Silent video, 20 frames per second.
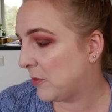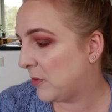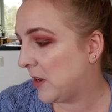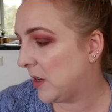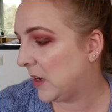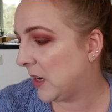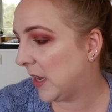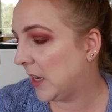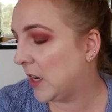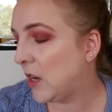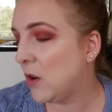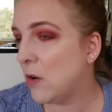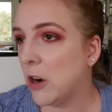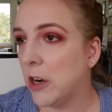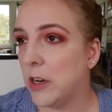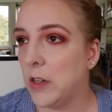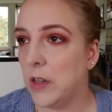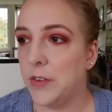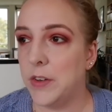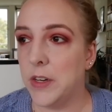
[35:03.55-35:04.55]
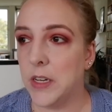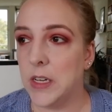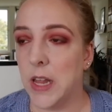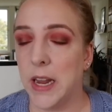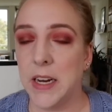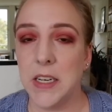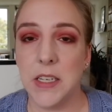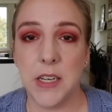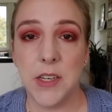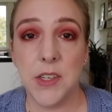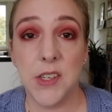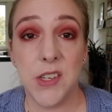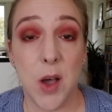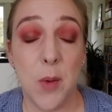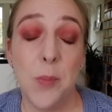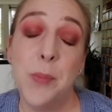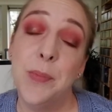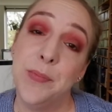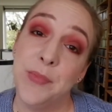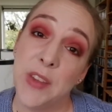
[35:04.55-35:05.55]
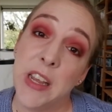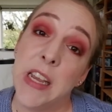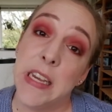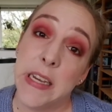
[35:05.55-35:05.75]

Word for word: feel like you are neglecting some?